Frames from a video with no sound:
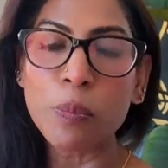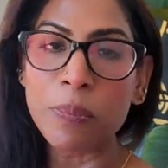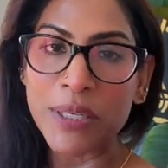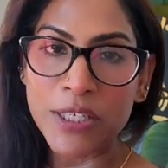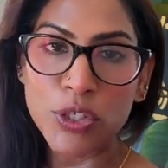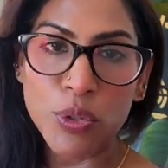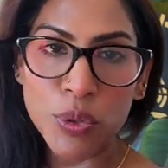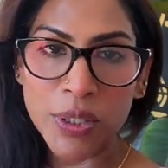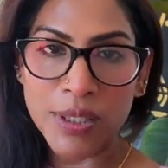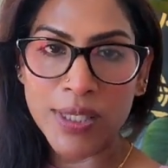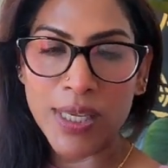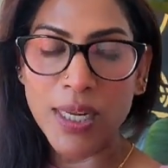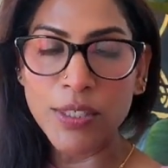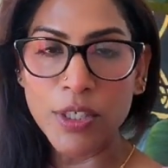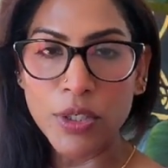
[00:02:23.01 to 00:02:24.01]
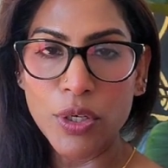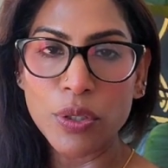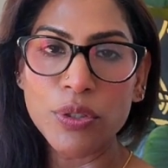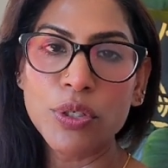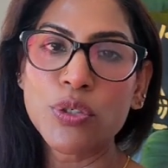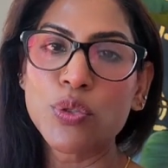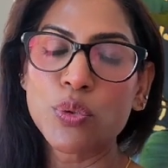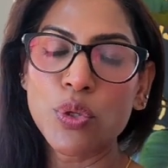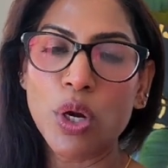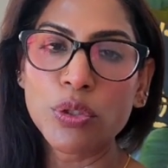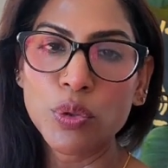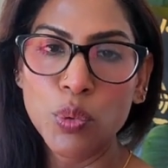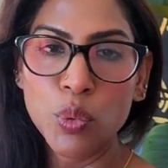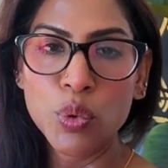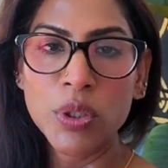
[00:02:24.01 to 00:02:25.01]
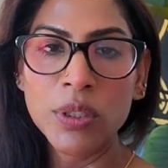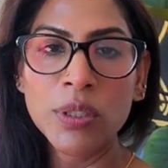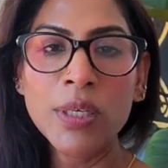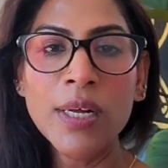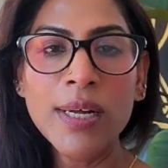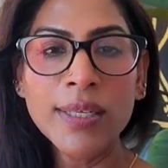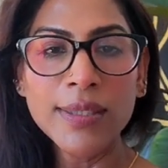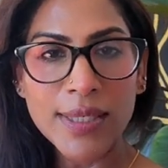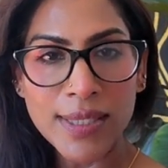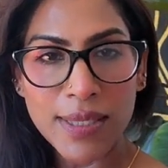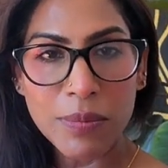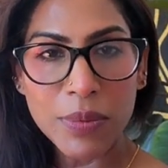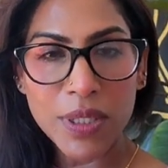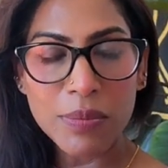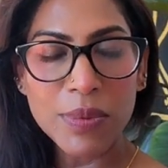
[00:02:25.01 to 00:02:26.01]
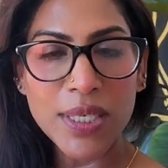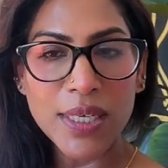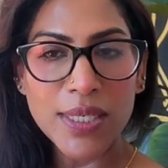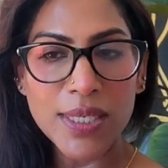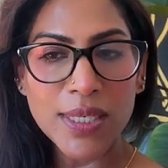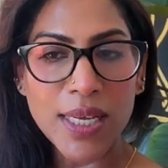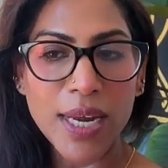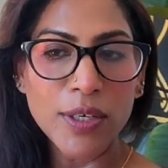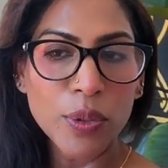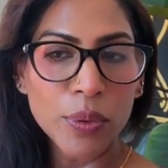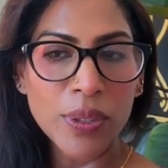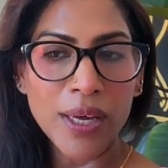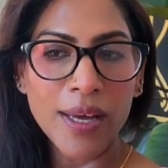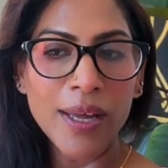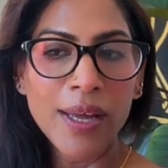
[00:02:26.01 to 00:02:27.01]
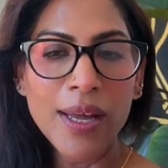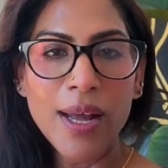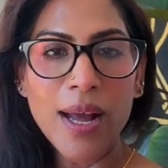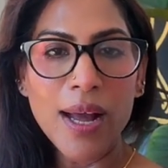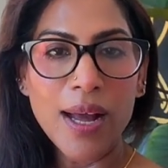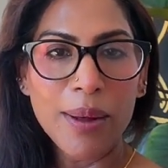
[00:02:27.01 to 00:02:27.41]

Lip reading: So please do consult your doctor. Do not Google the symptoms and decide, okay,